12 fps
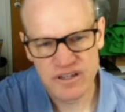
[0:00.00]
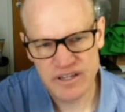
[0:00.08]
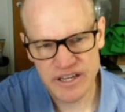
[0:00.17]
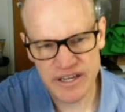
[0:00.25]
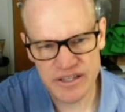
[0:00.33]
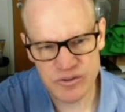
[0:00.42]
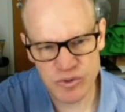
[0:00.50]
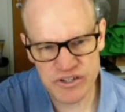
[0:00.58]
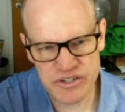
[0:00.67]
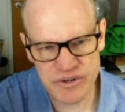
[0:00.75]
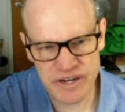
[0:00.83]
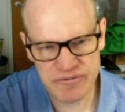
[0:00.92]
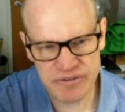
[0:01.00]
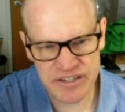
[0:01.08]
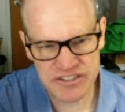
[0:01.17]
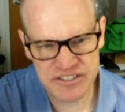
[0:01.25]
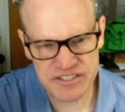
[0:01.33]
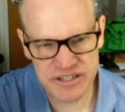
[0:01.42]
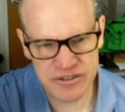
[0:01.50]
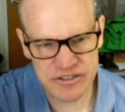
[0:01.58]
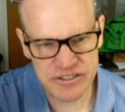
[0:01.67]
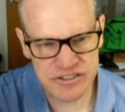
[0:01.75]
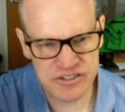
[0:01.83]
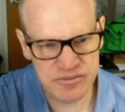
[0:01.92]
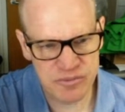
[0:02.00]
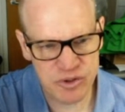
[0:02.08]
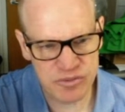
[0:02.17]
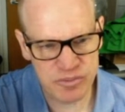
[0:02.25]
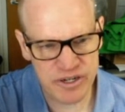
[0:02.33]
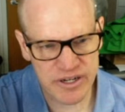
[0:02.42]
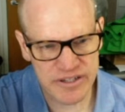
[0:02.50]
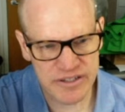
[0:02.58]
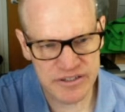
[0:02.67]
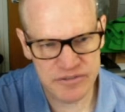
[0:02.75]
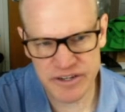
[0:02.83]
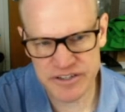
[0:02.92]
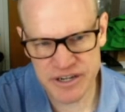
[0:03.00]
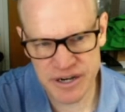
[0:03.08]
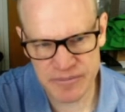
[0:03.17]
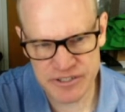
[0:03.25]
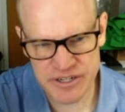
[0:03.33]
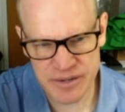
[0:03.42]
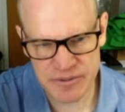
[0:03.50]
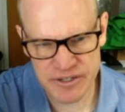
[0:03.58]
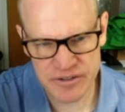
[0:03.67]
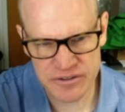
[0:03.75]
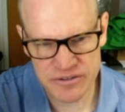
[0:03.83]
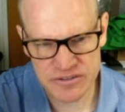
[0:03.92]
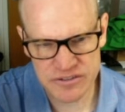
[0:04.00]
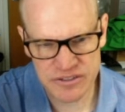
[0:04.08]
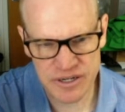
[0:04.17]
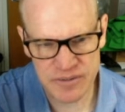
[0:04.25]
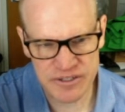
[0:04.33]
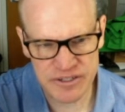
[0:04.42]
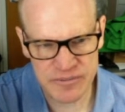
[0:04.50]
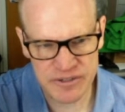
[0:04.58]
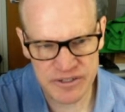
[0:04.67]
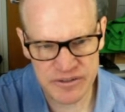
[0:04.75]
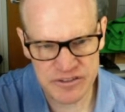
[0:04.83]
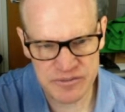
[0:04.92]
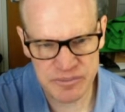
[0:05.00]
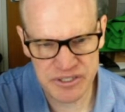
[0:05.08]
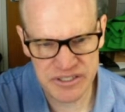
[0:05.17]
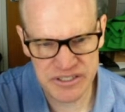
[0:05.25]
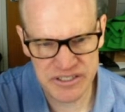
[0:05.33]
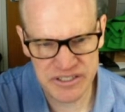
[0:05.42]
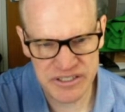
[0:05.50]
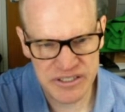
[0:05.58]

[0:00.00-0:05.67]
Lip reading: And the way that you add fractions together is you find the common denominator. So the common denominator is BD,